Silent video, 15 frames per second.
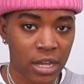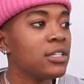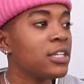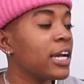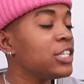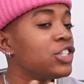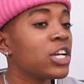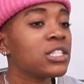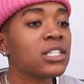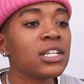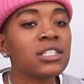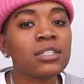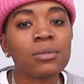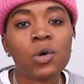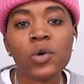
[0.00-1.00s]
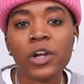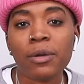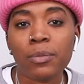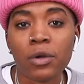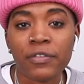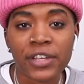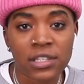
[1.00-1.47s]
Digesting some queer
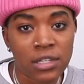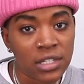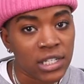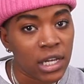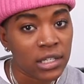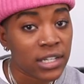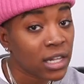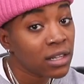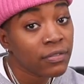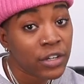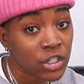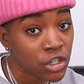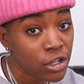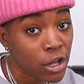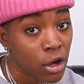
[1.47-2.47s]
movies and television